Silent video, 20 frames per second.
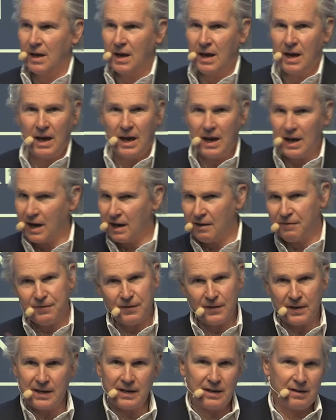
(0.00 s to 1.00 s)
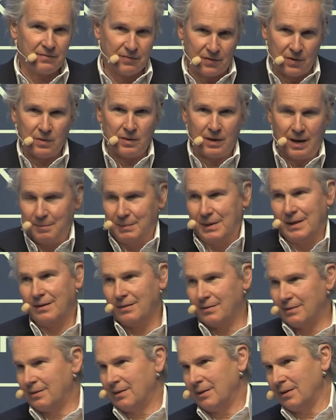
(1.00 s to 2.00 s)
And I forget,
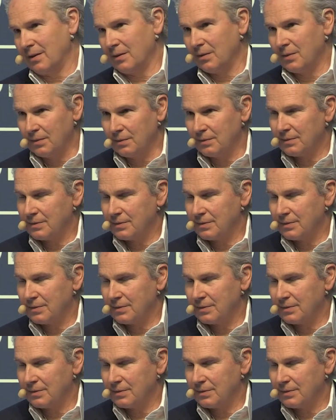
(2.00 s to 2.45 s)
who